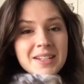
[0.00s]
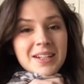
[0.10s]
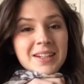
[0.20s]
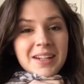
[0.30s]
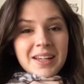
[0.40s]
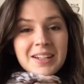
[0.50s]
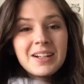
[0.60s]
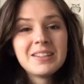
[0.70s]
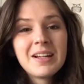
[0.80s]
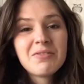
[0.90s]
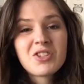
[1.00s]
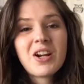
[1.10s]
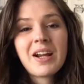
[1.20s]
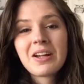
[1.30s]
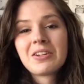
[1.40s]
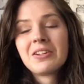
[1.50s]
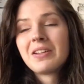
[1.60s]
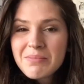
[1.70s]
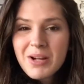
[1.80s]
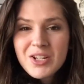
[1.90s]
didn't need a love triangle,
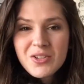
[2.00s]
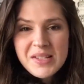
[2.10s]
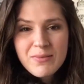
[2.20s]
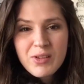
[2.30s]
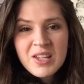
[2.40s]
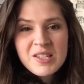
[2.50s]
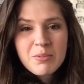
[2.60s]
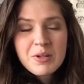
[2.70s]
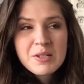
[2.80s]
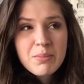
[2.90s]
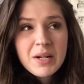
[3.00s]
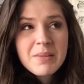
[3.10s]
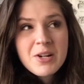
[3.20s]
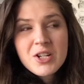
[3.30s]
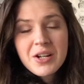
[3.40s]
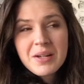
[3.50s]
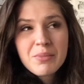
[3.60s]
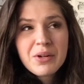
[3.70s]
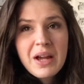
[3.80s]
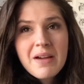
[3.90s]
and my choice for this was pretty much any
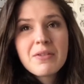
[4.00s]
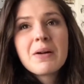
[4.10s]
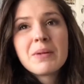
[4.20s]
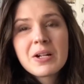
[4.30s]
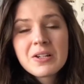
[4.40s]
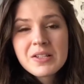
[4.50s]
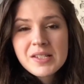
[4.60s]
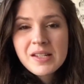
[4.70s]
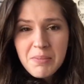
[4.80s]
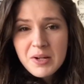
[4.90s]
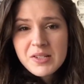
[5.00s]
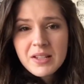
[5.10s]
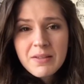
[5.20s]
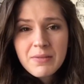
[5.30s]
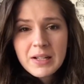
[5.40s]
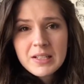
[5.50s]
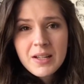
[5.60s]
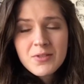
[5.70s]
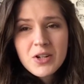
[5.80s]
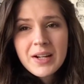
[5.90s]
book ever because I personally find
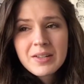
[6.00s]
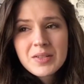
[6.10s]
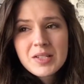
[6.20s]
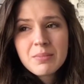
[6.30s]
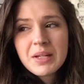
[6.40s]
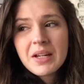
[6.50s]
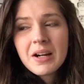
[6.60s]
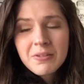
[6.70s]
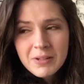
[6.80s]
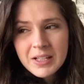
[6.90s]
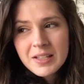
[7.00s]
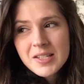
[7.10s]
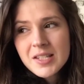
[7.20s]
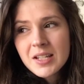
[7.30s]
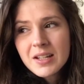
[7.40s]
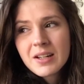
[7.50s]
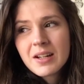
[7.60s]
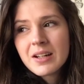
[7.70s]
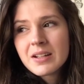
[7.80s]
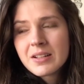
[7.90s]
love triangles to be unrealistic
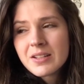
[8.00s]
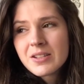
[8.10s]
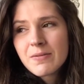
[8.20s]
and